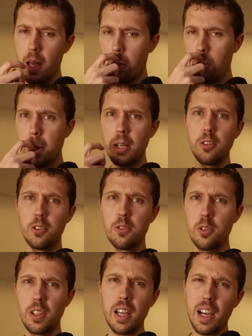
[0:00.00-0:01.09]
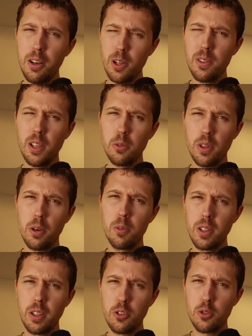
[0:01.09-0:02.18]
how it manages to dehydrate things without
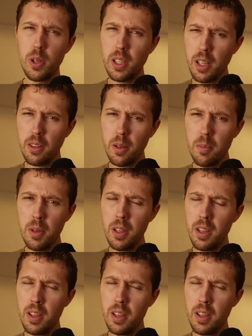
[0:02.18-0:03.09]
really shrinking them,